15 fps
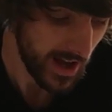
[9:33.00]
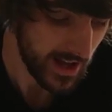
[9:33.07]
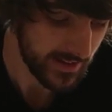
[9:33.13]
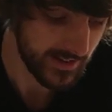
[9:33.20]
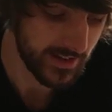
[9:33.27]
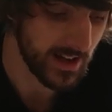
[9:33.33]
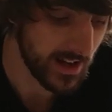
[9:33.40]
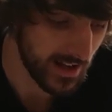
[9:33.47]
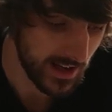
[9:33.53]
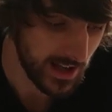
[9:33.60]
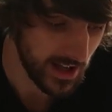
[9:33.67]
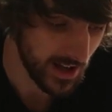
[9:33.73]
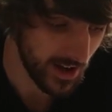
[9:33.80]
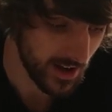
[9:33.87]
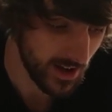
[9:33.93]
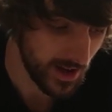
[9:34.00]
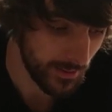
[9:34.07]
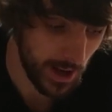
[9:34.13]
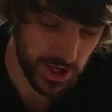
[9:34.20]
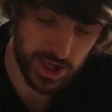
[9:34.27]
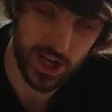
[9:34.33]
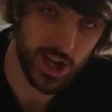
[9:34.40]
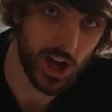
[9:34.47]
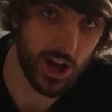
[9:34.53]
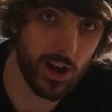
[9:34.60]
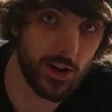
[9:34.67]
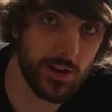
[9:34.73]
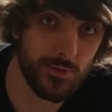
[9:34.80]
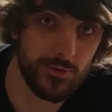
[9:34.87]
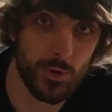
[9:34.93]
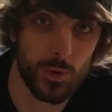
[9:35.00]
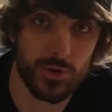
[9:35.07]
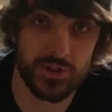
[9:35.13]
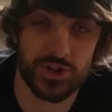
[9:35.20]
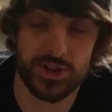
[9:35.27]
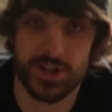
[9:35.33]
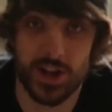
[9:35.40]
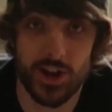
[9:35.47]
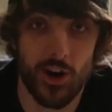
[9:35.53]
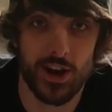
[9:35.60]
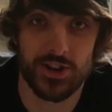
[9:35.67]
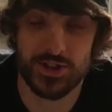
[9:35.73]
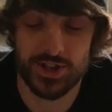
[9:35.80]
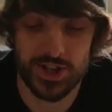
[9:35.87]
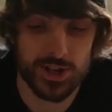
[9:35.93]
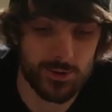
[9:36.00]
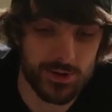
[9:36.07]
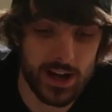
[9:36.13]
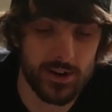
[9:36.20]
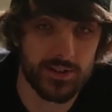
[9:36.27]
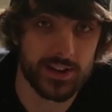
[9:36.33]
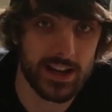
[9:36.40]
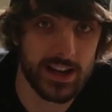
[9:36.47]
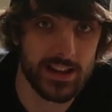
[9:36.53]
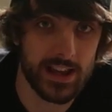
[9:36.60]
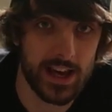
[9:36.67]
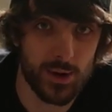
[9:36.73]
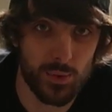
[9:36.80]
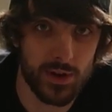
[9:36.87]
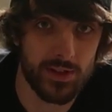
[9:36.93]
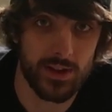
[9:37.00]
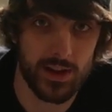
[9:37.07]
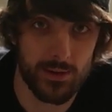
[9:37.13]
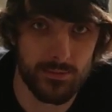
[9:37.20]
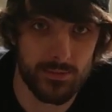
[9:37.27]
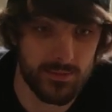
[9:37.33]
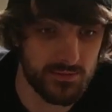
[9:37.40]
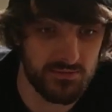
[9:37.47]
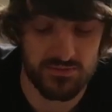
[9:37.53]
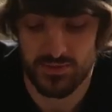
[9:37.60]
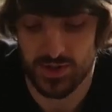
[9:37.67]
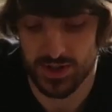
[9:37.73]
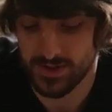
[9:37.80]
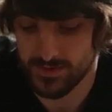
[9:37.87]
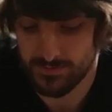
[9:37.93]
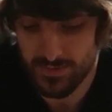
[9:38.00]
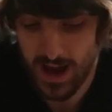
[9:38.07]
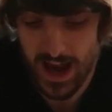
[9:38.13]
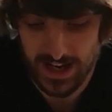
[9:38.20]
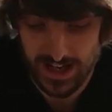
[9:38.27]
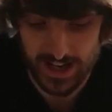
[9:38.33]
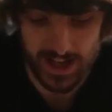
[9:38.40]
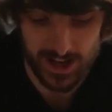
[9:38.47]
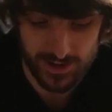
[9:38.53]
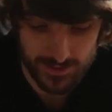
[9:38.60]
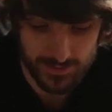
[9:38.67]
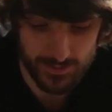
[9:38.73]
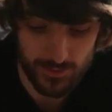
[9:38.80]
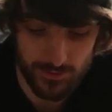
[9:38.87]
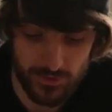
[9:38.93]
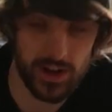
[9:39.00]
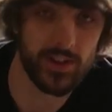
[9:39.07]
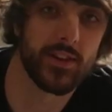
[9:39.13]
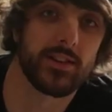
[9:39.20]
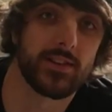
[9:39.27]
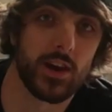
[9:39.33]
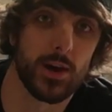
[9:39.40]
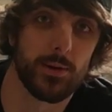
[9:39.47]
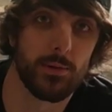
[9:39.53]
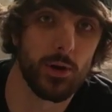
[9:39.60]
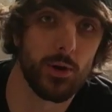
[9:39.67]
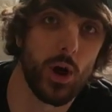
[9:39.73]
secondly, I'm actually kind of looking forward to just a nice chilled out day there with him, just hanging out, fitting the turbo.